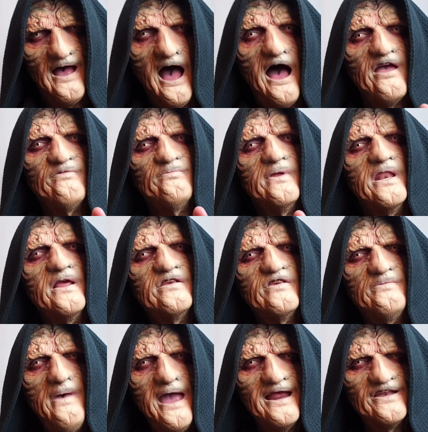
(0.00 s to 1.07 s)
I've been
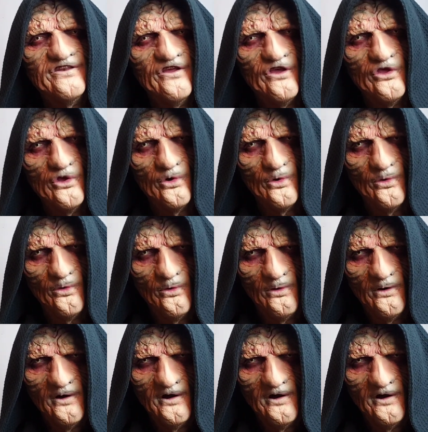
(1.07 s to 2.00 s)
expecting you.